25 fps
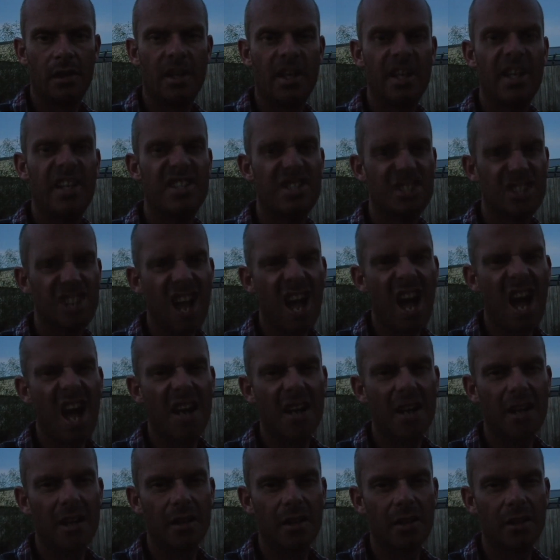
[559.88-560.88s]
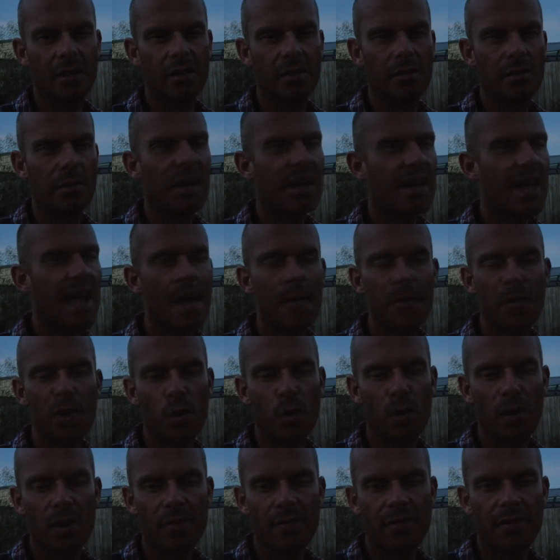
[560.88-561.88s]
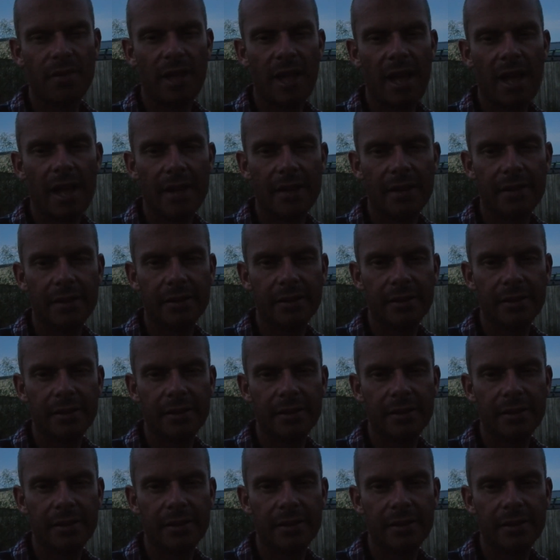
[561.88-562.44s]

It's dark. My camera went flat.